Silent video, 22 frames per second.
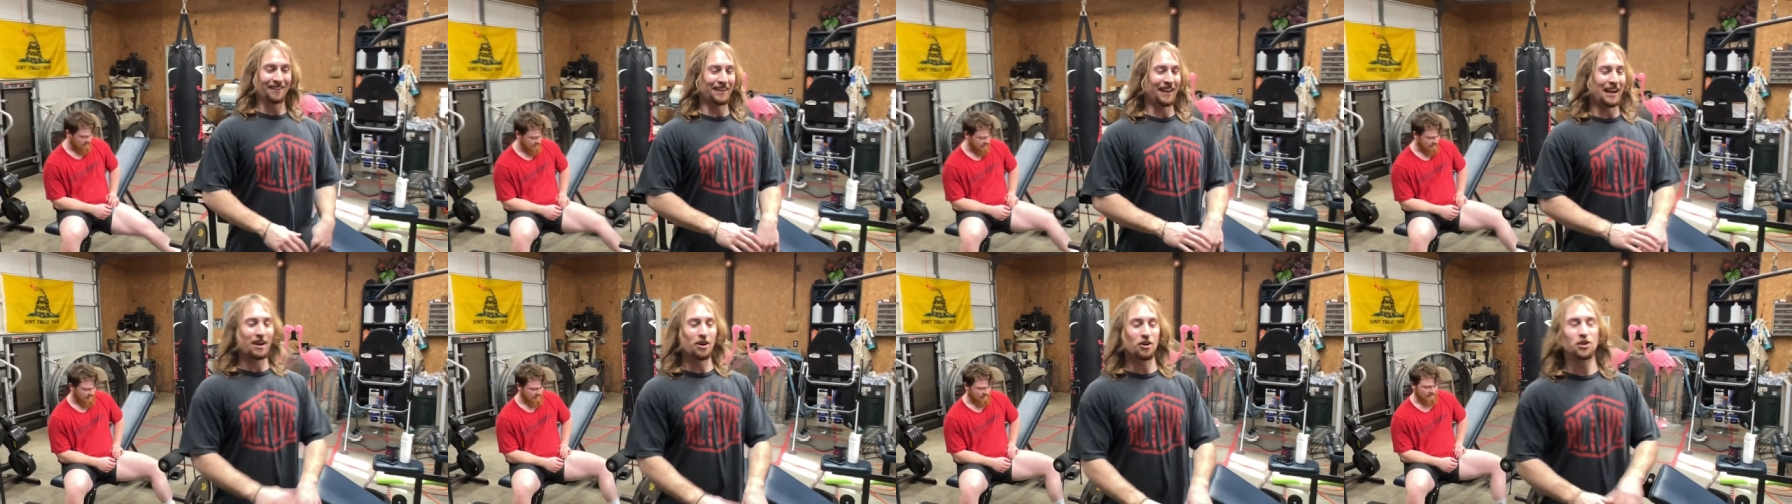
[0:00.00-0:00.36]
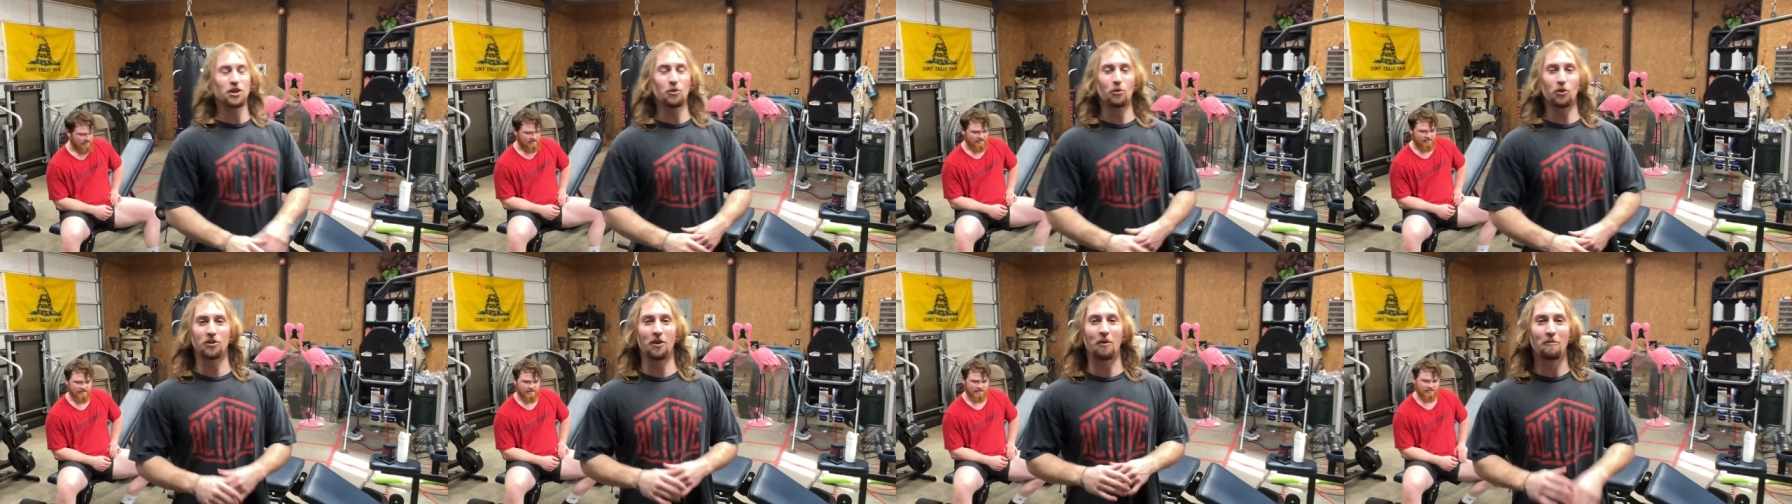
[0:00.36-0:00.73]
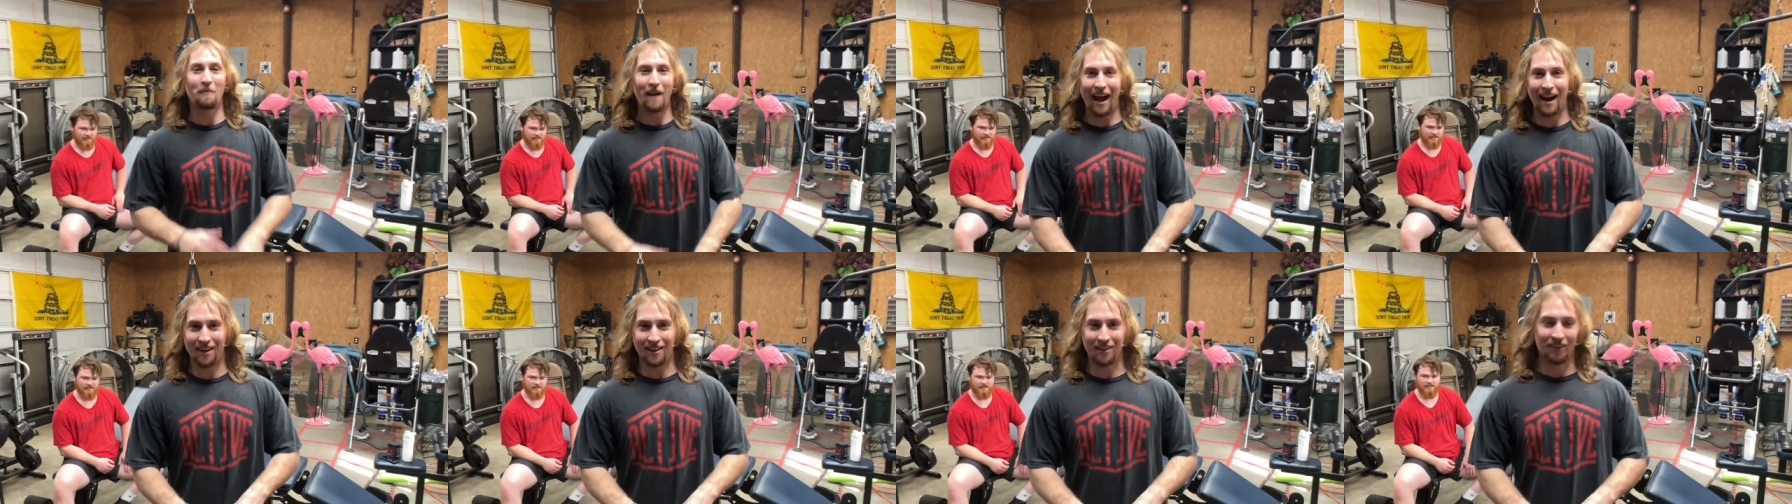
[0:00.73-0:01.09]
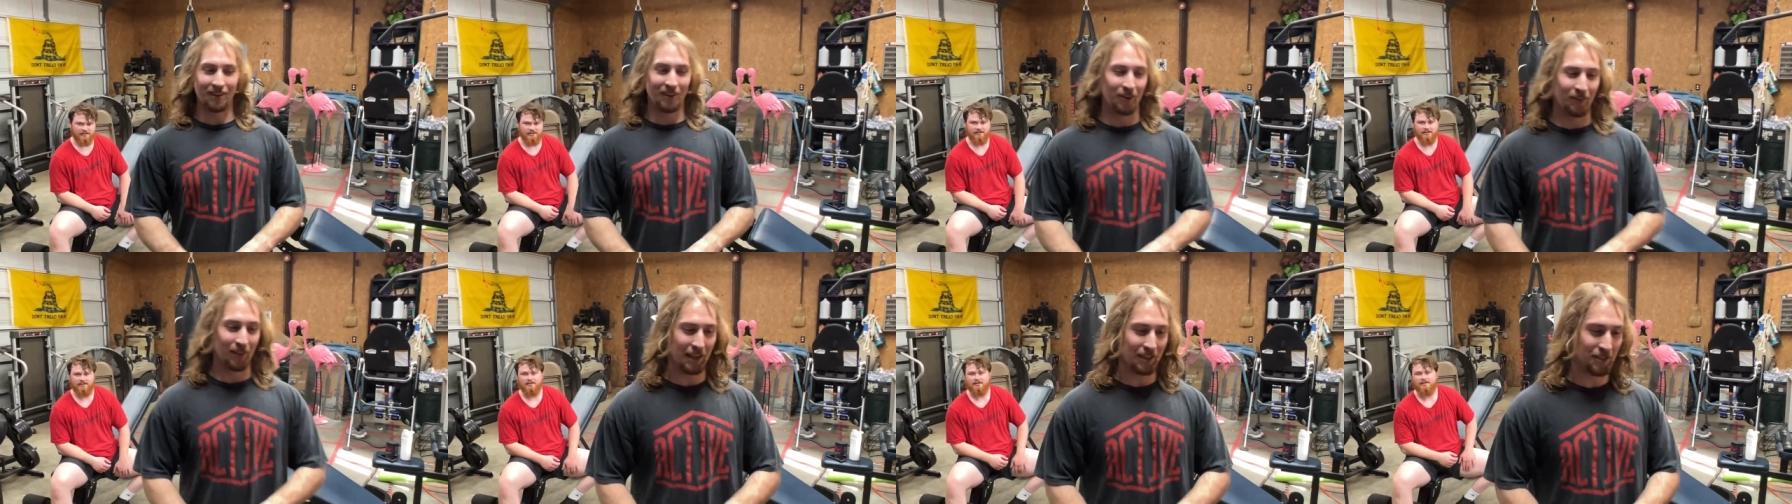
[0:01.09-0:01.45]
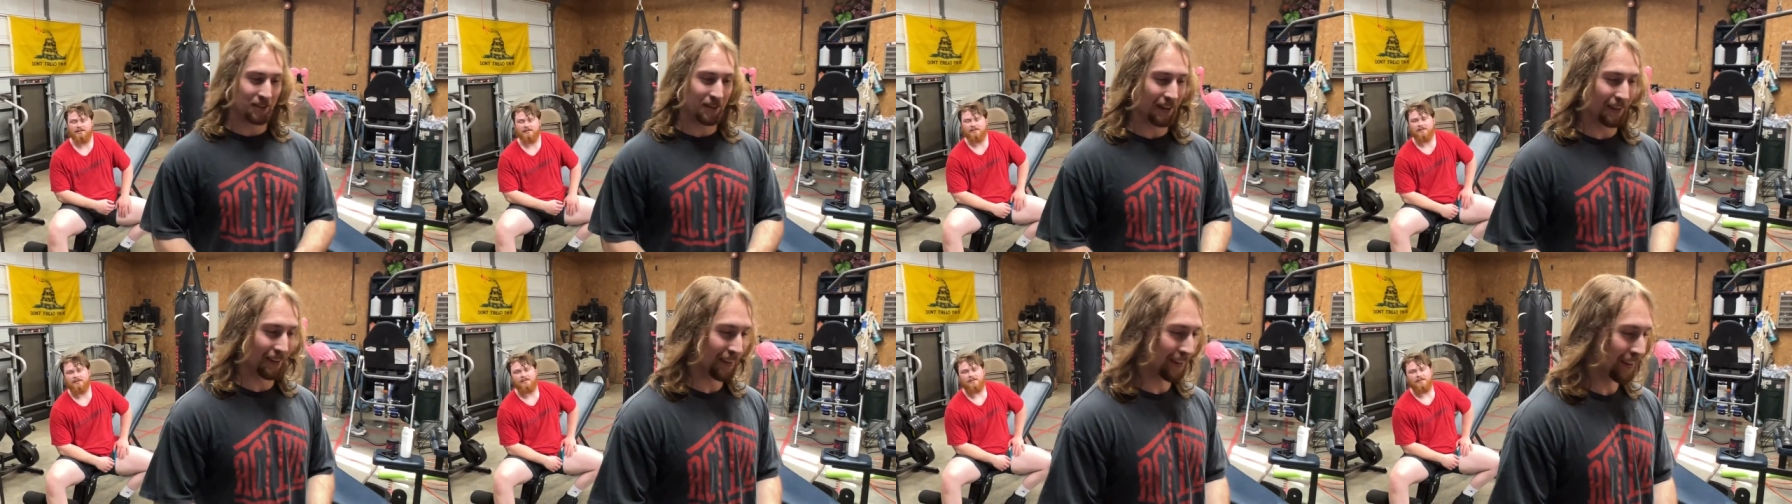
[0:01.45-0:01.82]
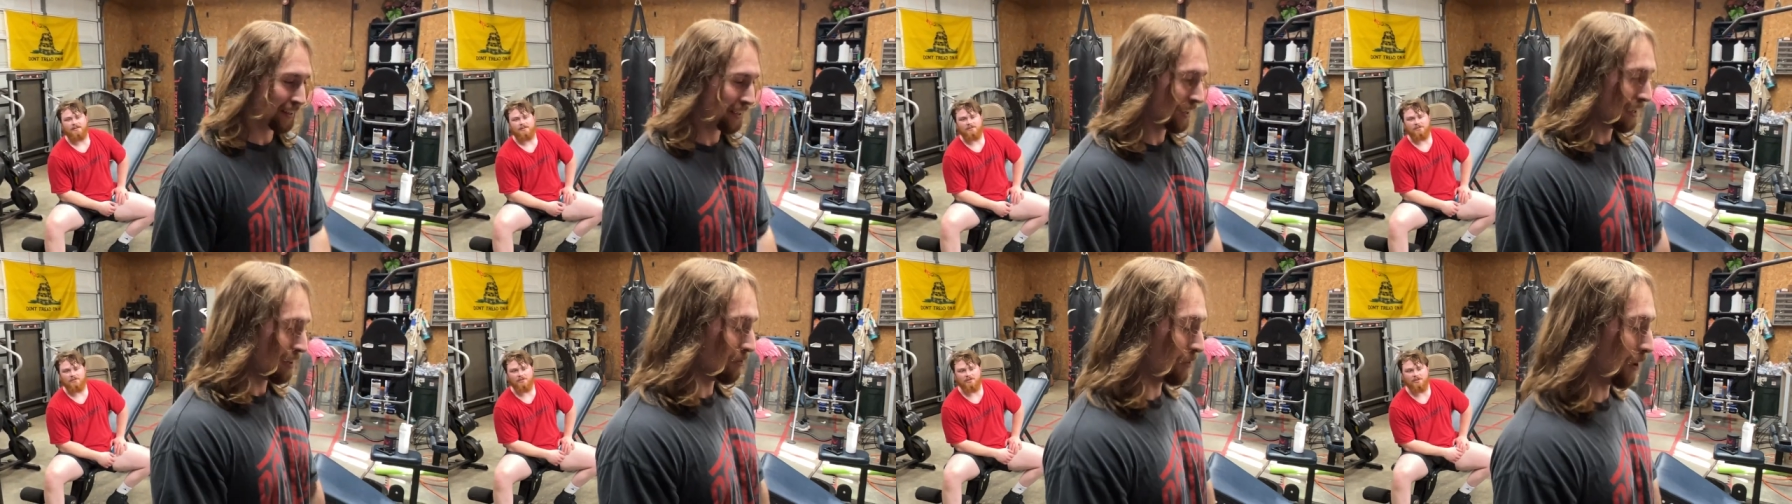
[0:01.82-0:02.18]
Energy was immaculate on that shit.
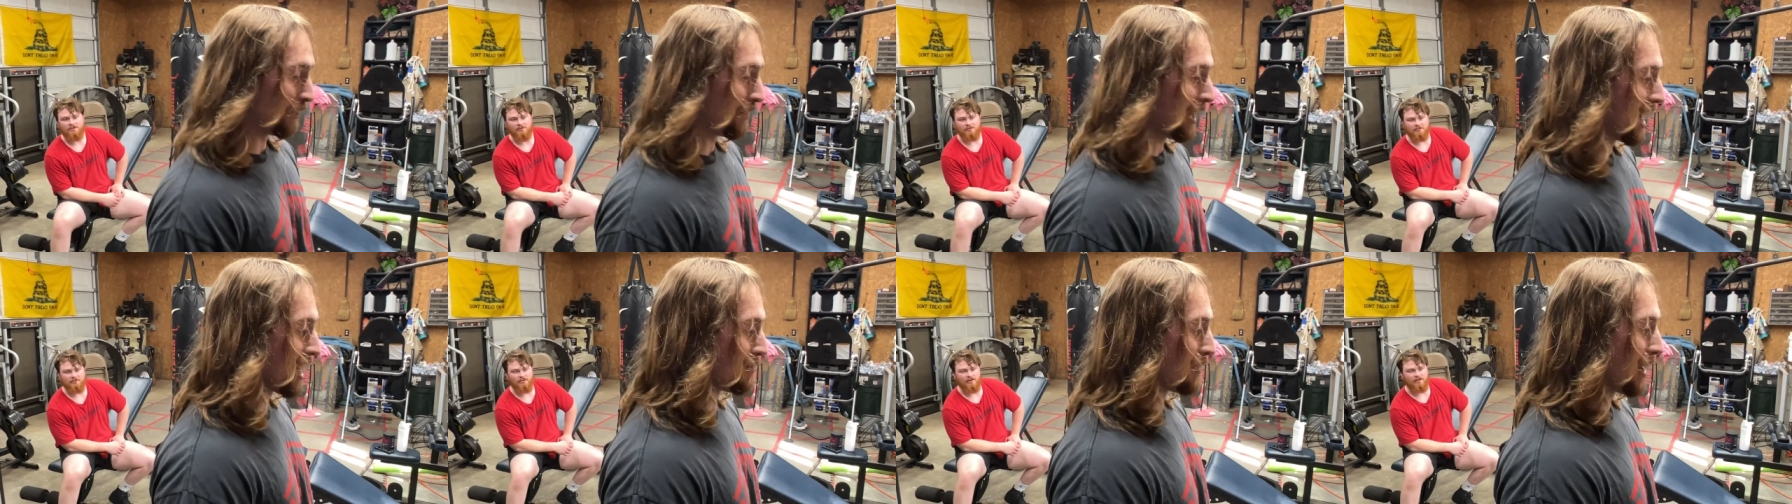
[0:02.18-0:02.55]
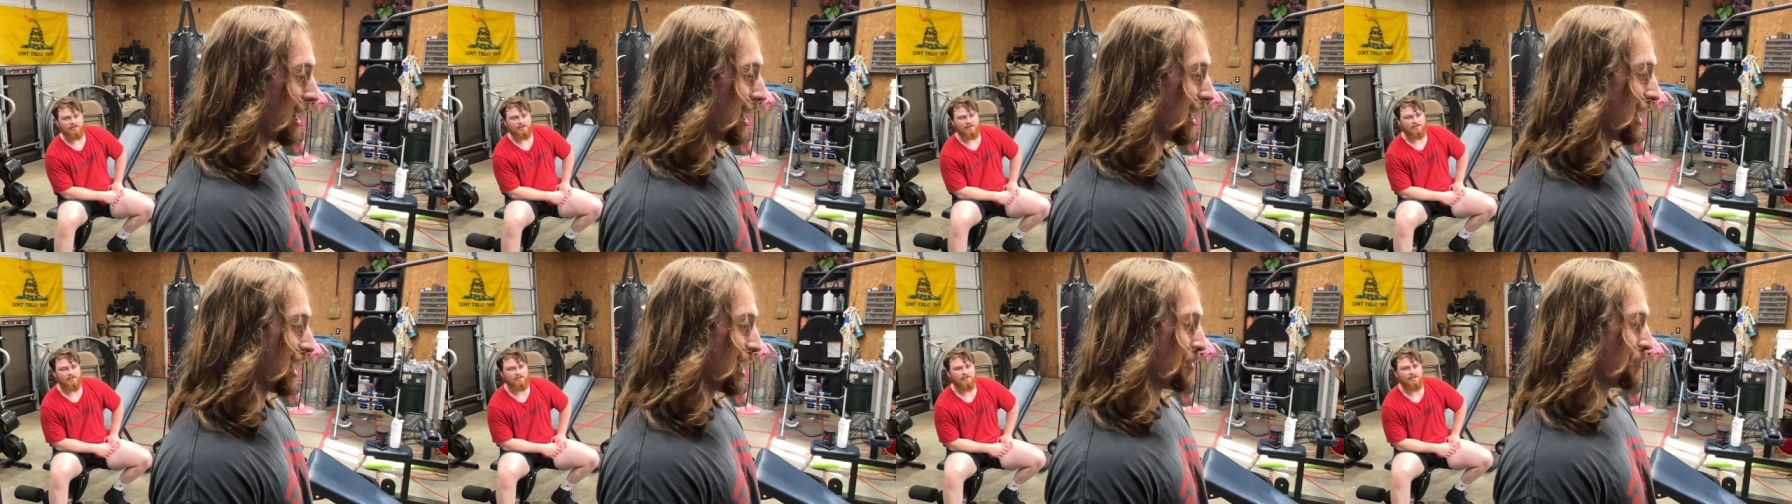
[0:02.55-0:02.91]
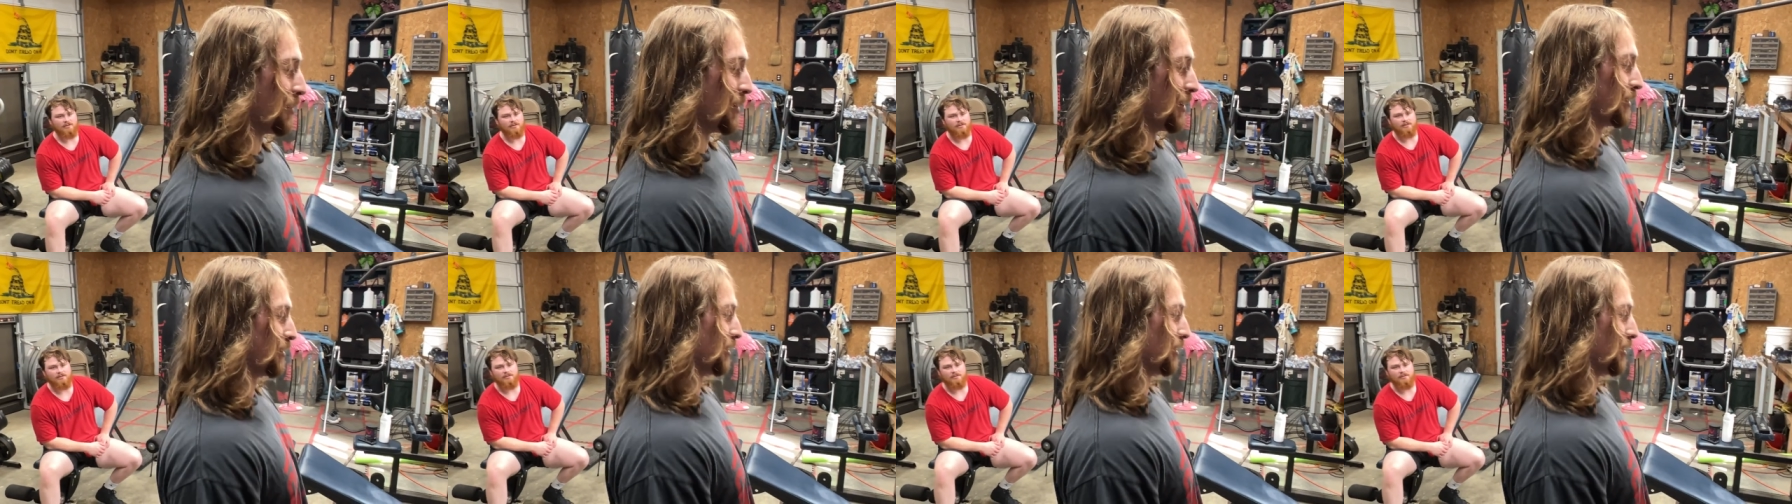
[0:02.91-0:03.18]
Felt light in my hand, but it